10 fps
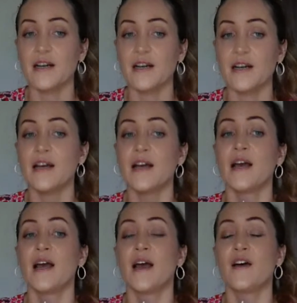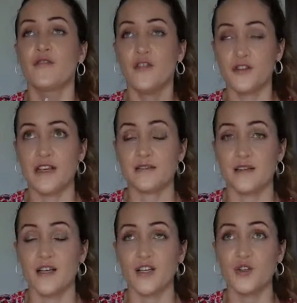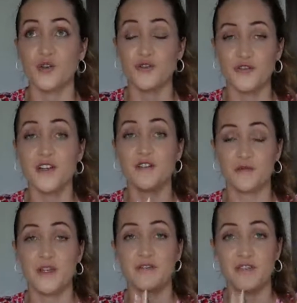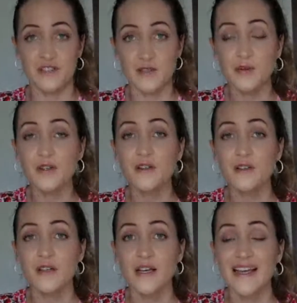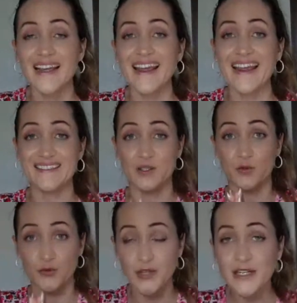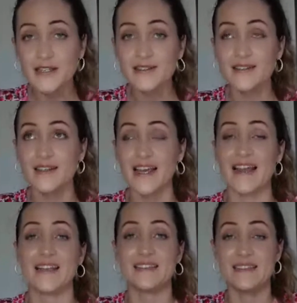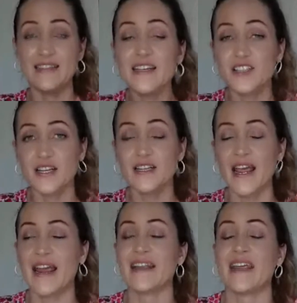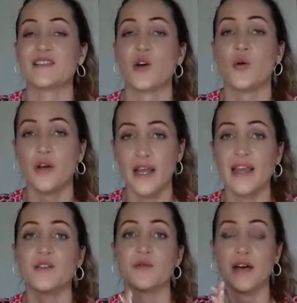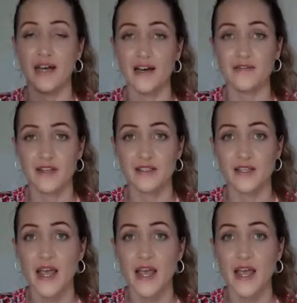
first thing is, your fear of being visible is real and it's legit and it's okay to have it.